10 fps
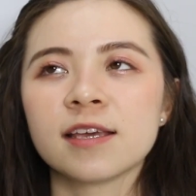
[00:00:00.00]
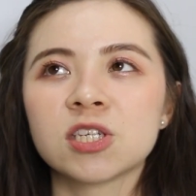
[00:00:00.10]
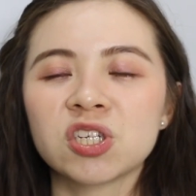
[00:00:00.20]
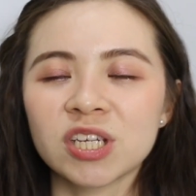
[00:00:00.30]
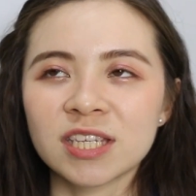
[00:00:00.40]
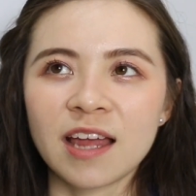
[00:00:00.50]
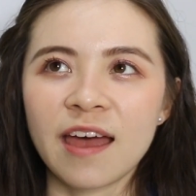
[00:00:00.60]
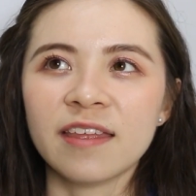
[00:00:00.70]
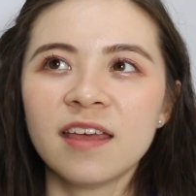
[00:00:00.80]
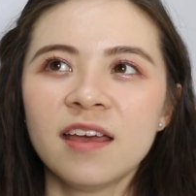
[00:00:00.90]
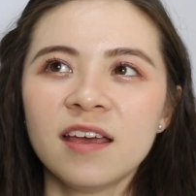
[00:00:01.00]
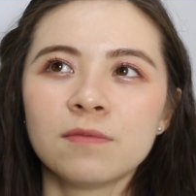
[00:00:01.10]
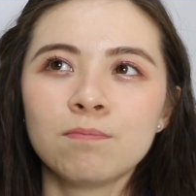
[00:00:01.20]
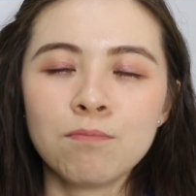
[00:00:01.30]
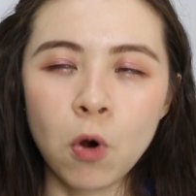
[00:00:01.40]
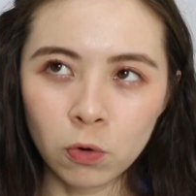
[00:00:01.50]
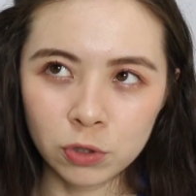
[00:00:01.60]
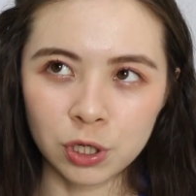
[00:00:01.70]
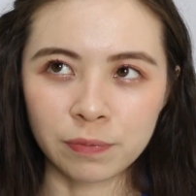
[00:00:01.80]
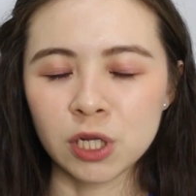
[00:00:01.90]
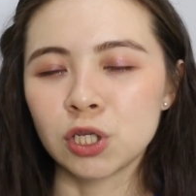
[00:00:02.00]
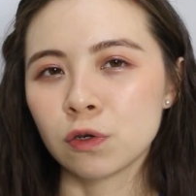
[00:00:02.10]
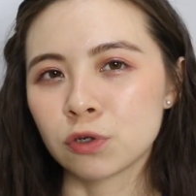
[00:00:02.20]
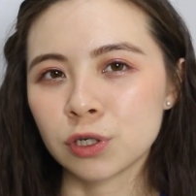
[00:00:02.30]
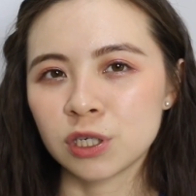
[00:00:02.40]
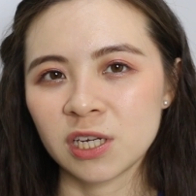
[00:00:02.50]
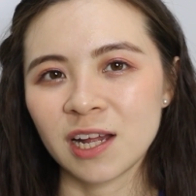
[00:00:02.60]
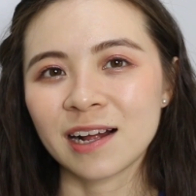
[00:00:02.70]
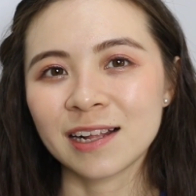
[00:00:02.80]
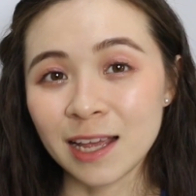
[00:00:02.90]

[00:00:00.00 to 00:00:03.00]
It's just that most of the Neutrogena